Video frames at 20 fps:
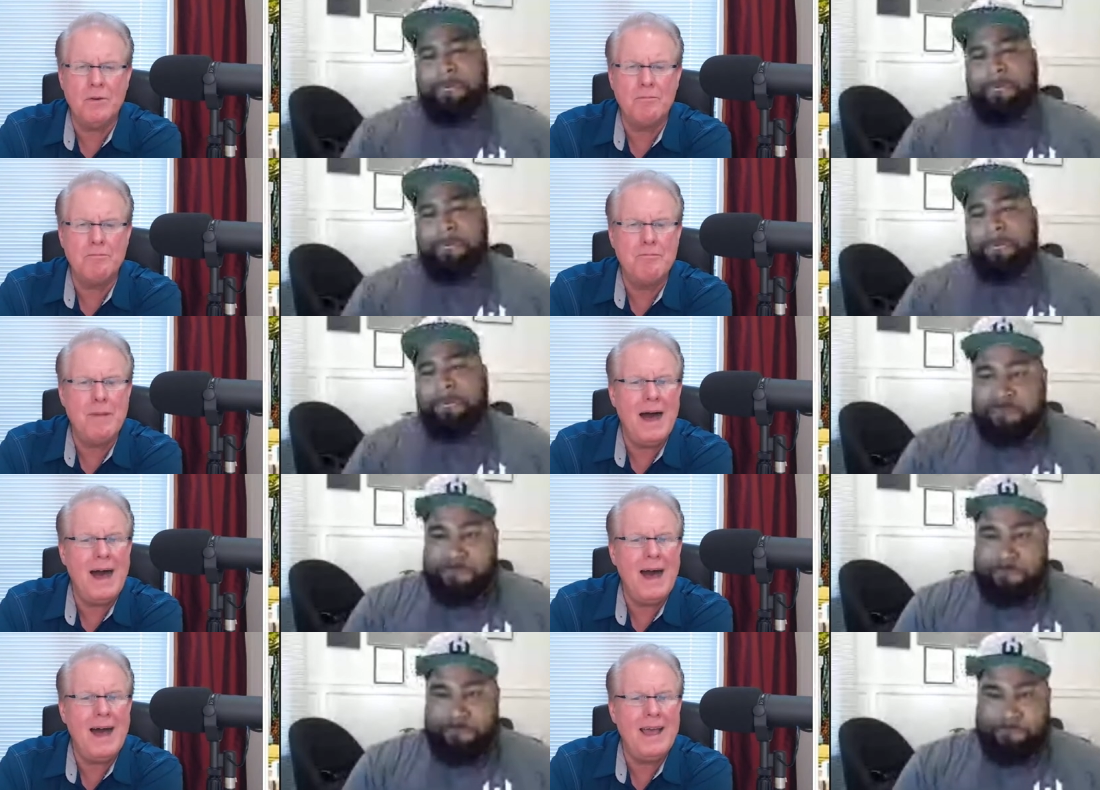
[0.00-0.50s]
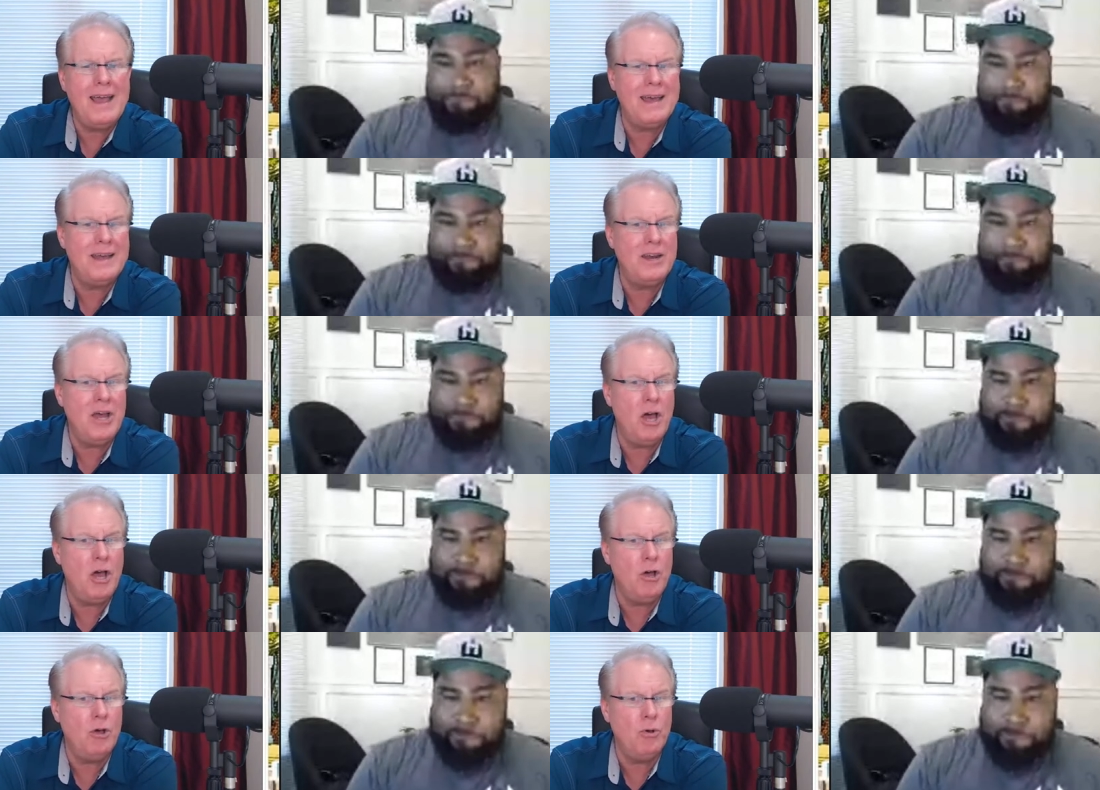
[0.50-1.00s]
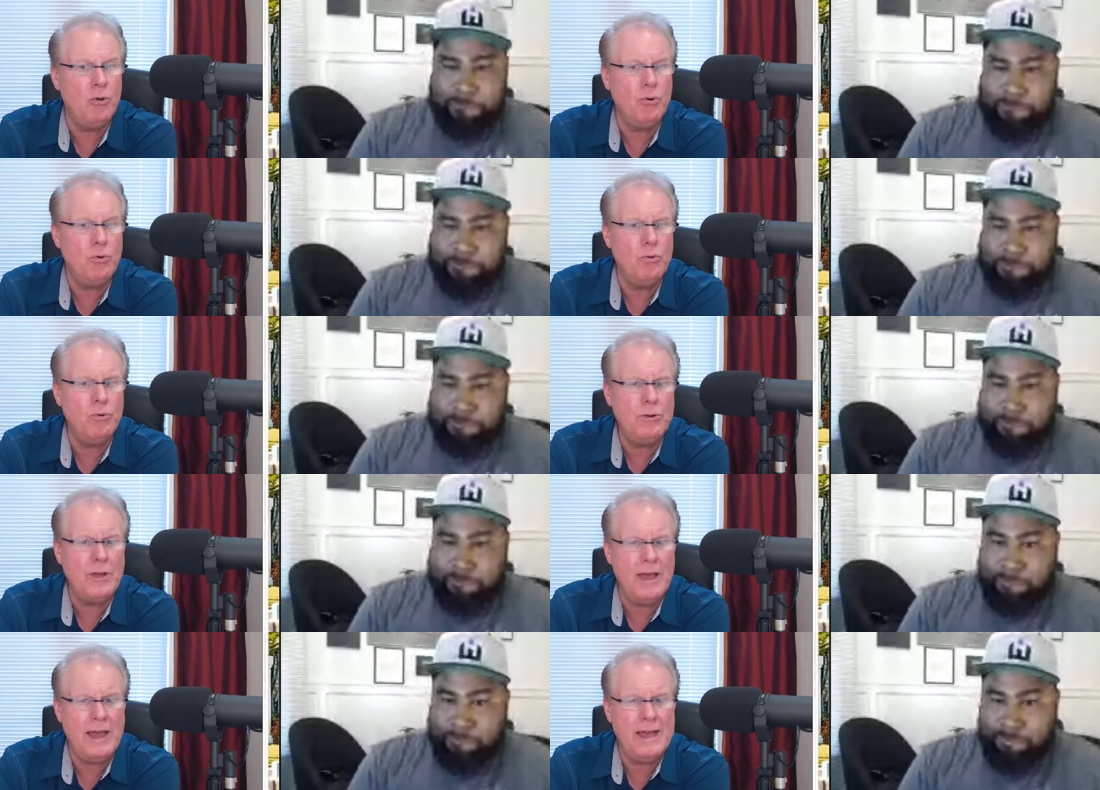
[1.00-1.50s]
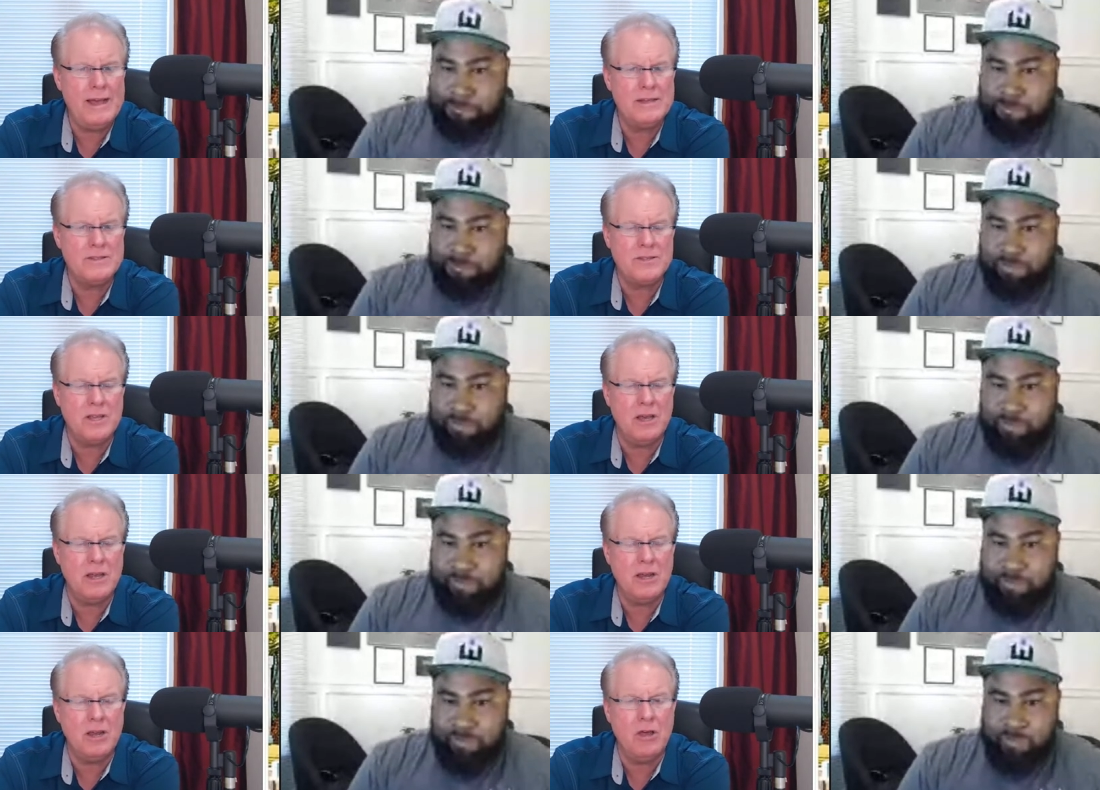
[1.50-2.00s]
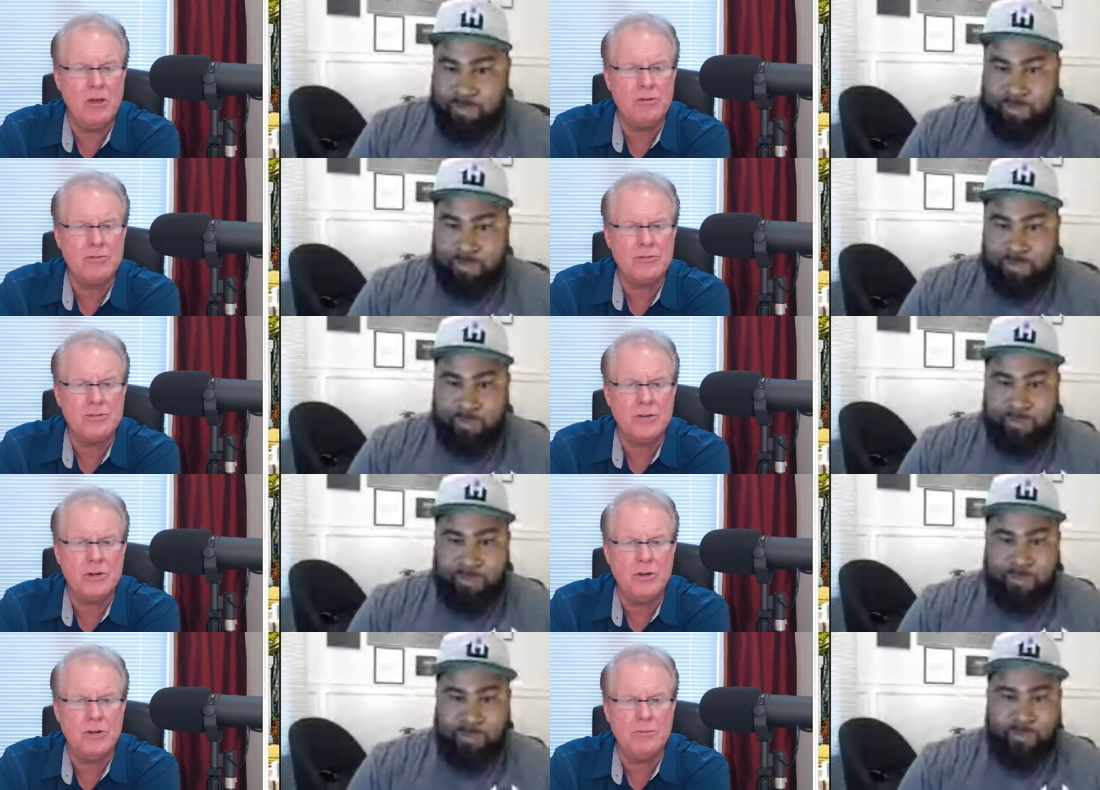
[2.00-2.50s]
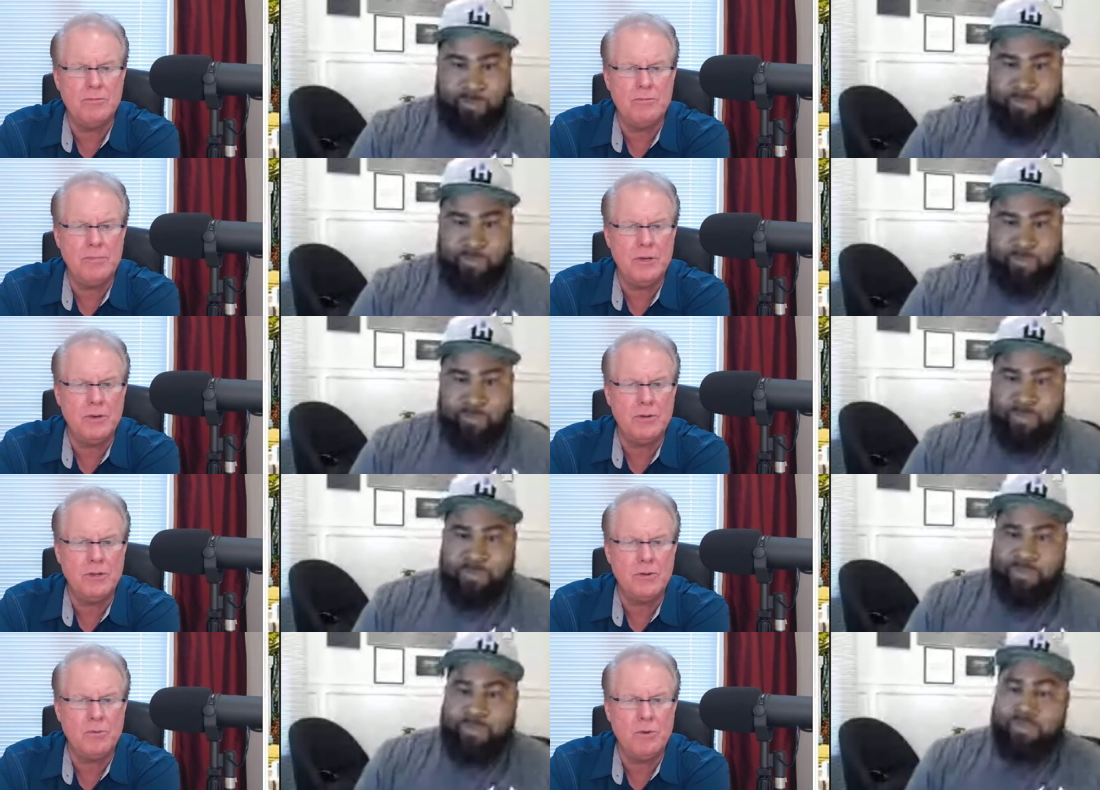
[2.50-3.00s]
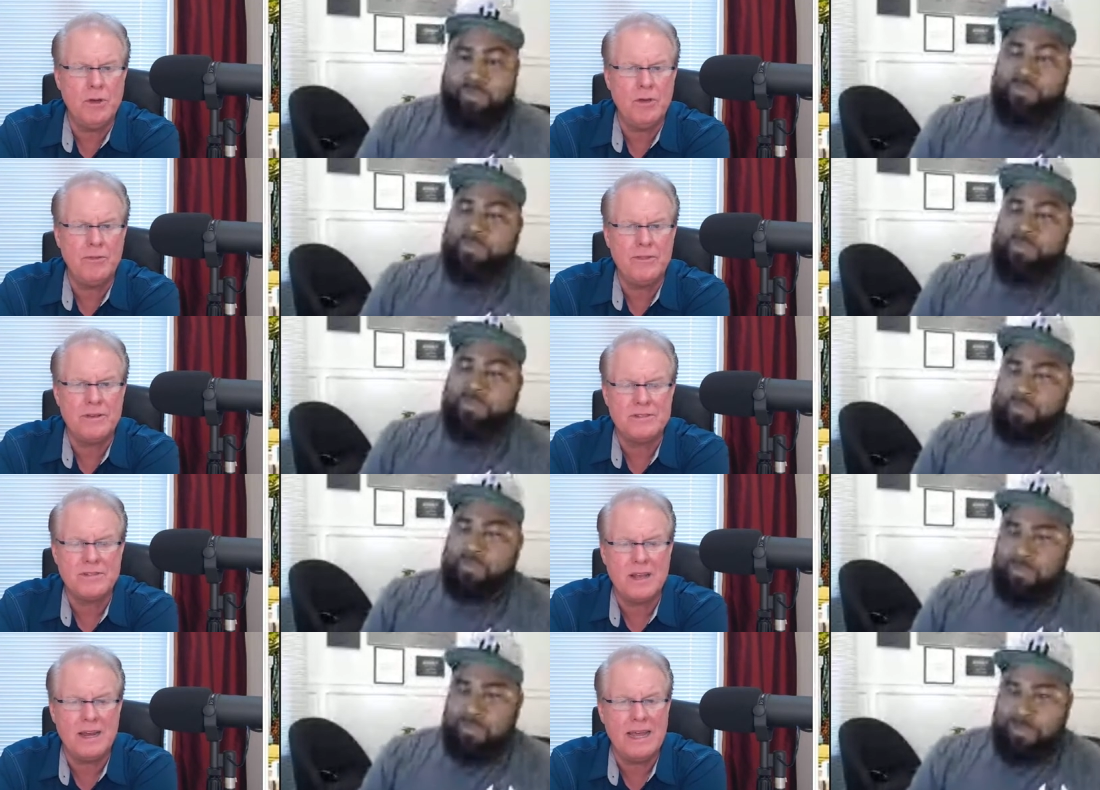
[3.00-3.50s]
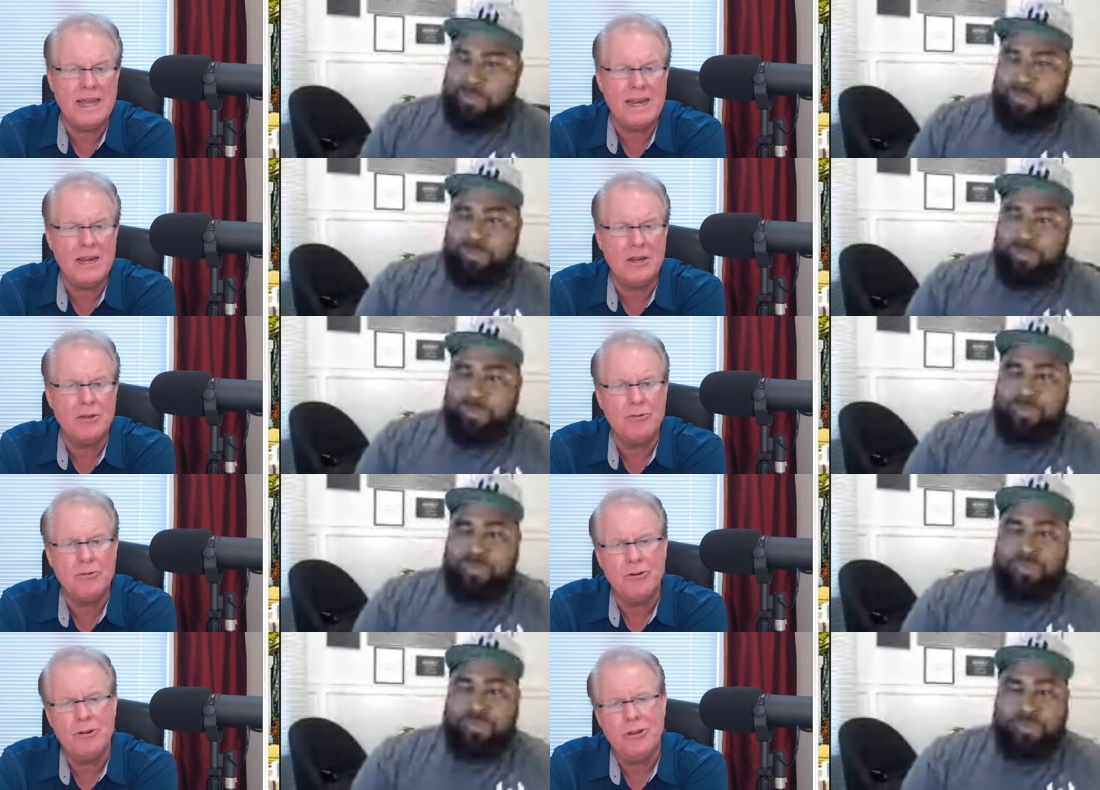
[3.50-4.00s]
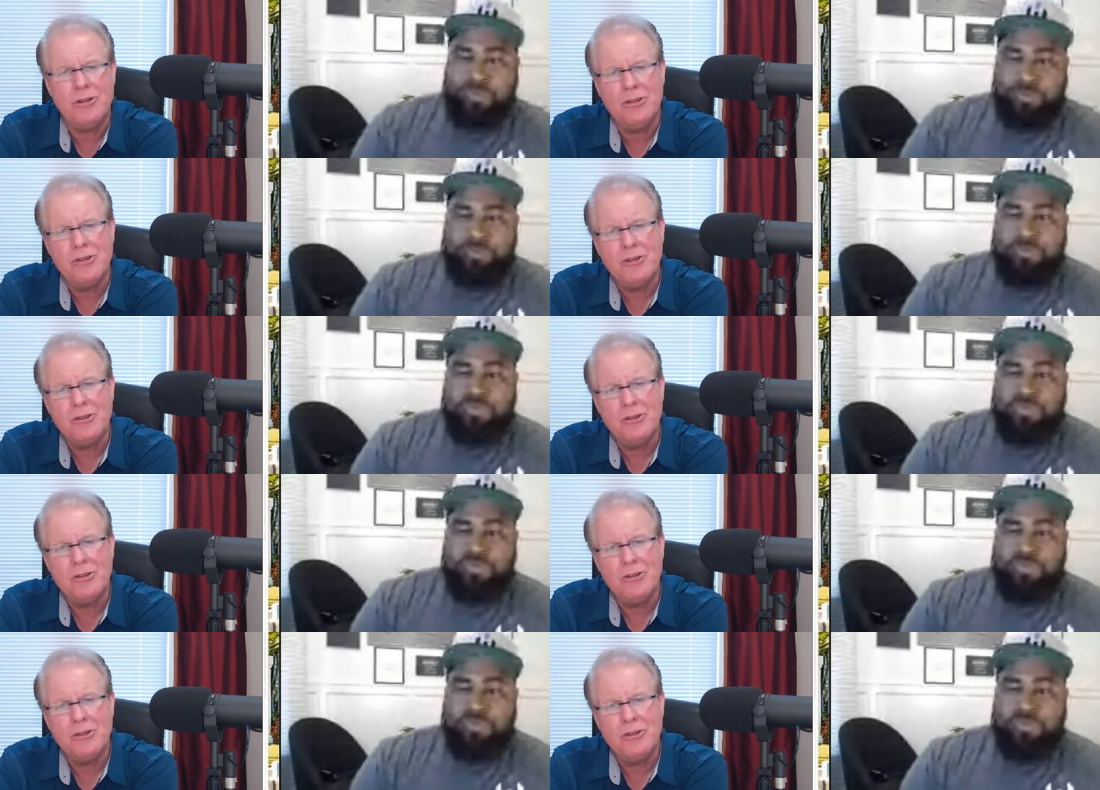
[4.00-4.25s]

Speaker 1: buy and hold as a long term building wealth as a landlord?